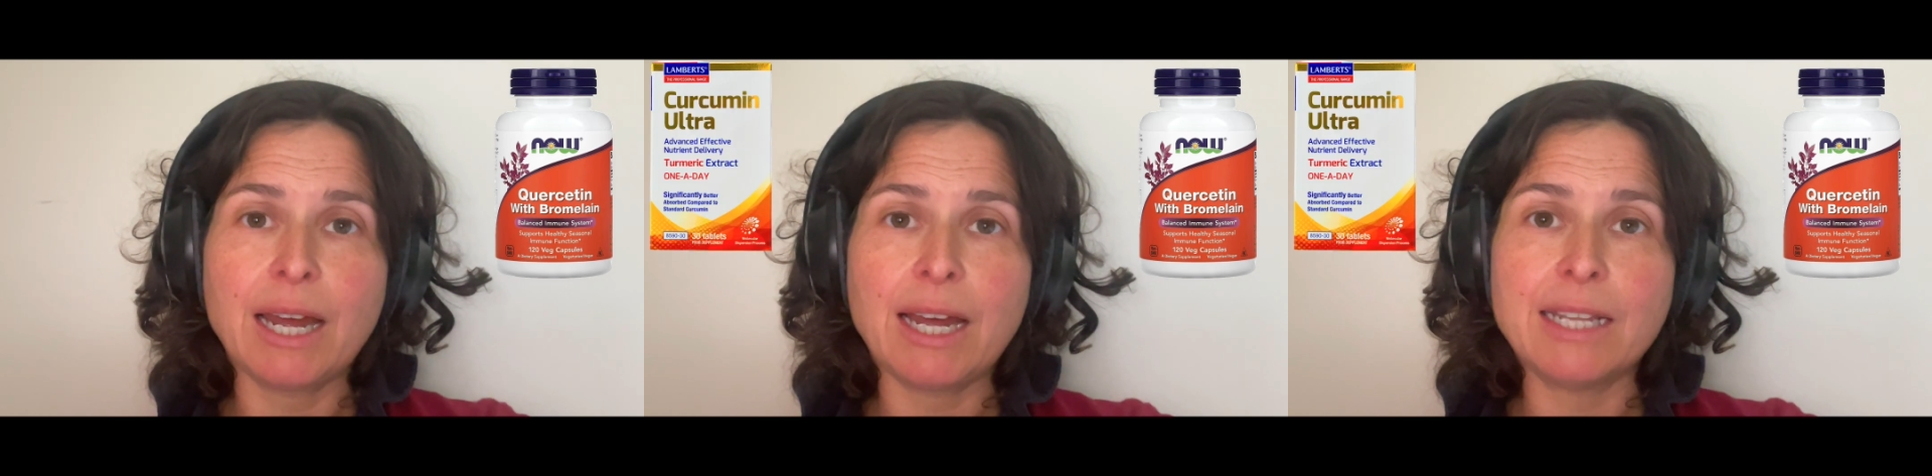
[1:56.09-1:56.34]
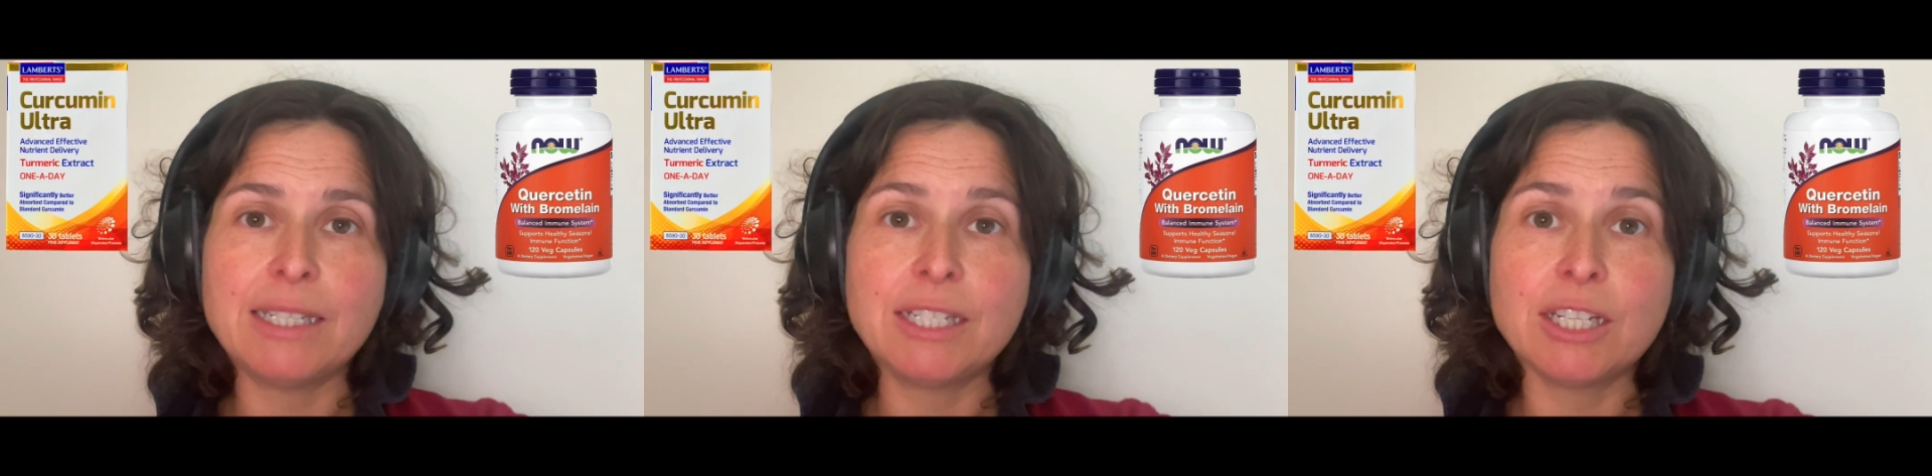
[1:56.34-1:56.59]

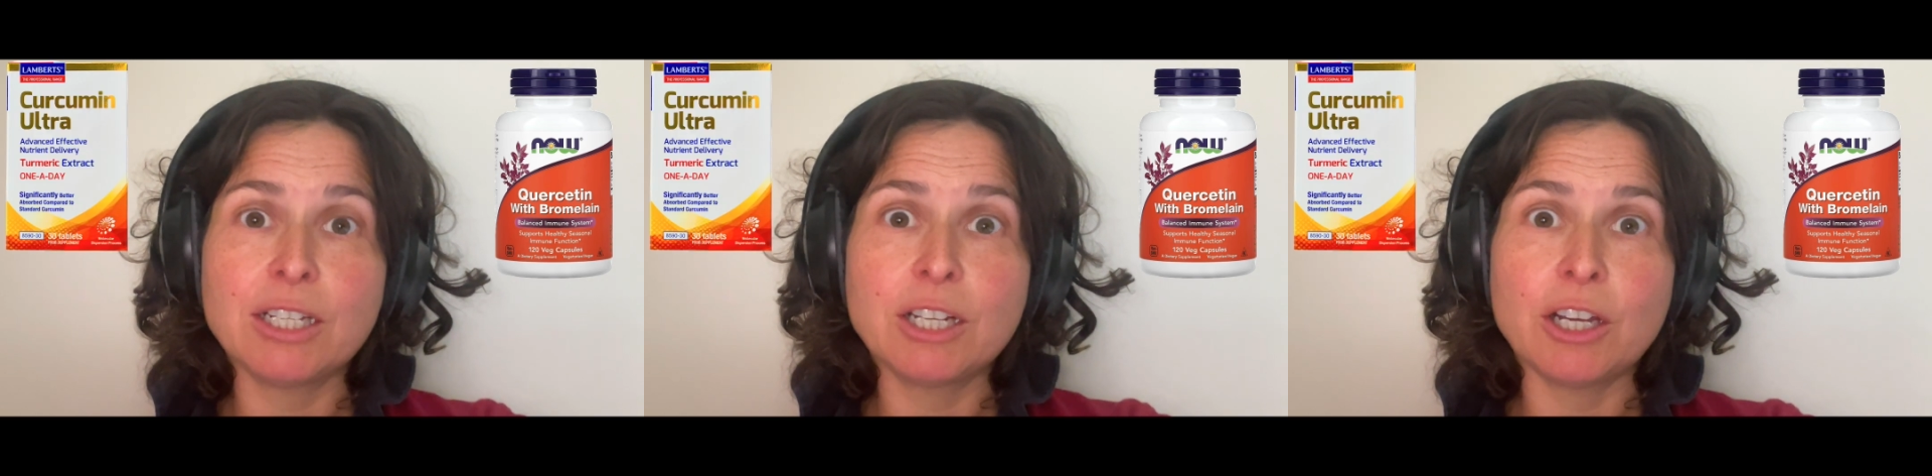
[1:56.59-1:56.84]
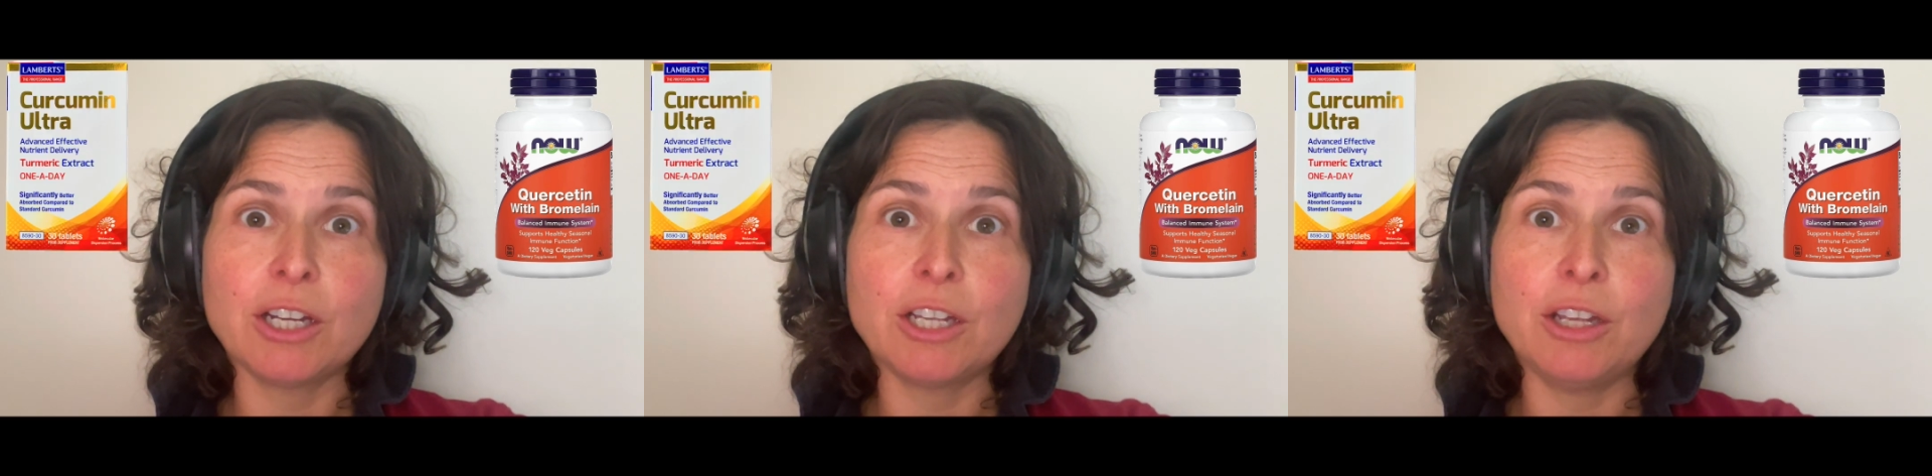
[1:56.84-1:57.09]
and
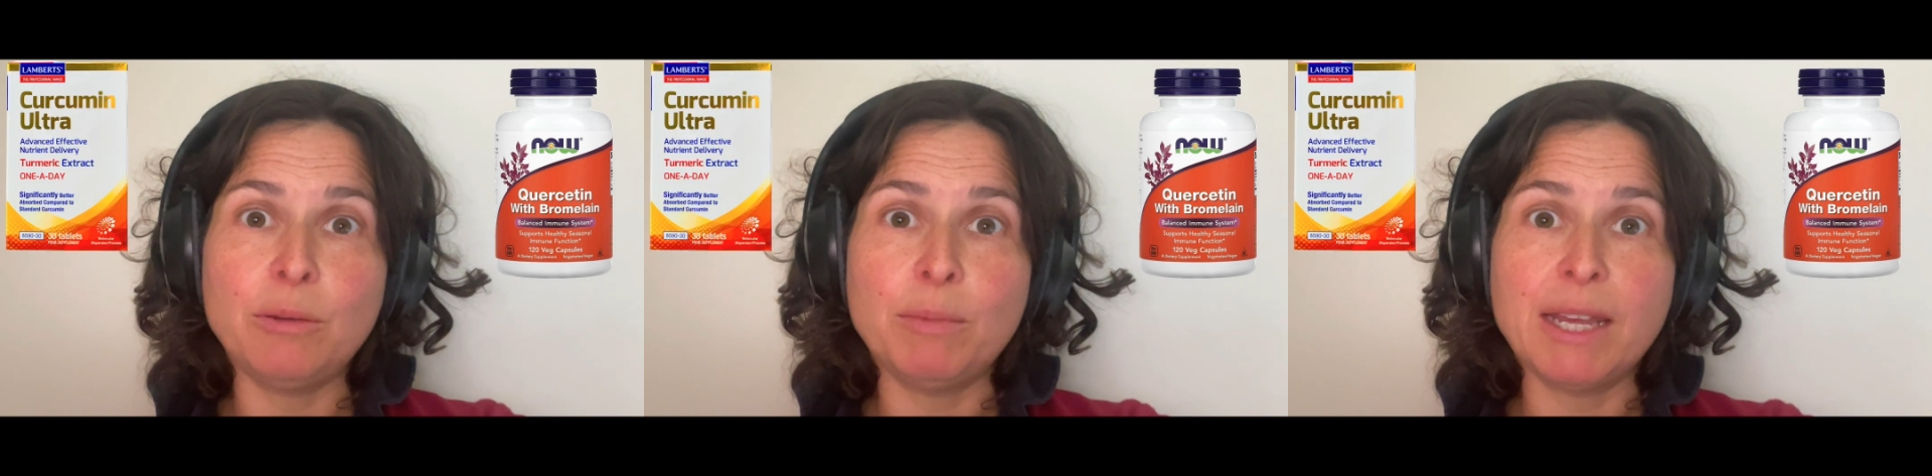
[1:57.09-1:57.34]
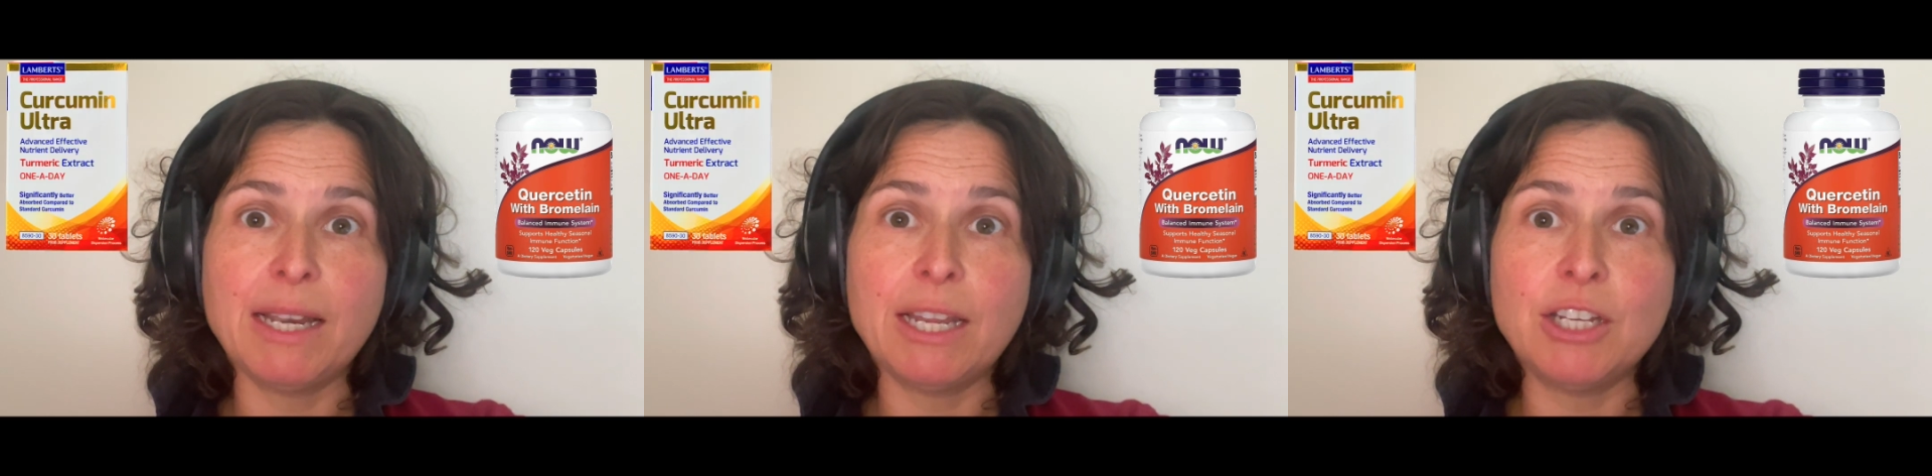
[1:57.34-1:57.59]

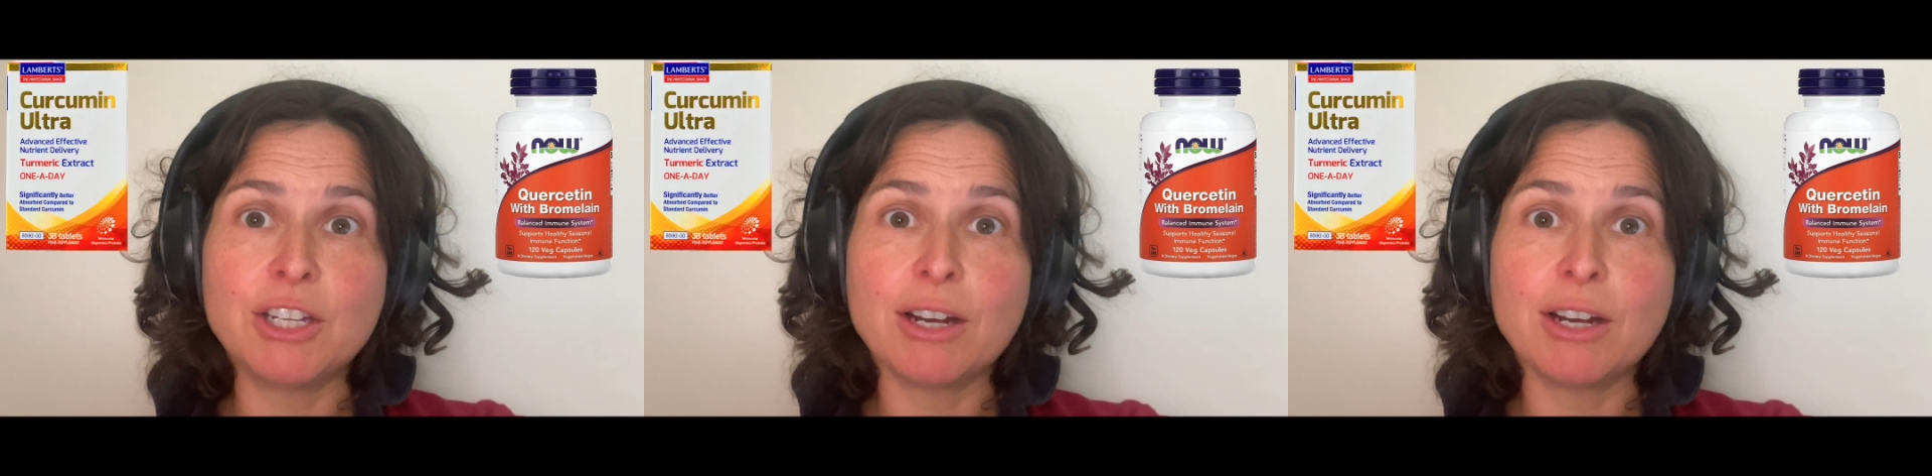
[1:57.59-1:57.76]
curcumin in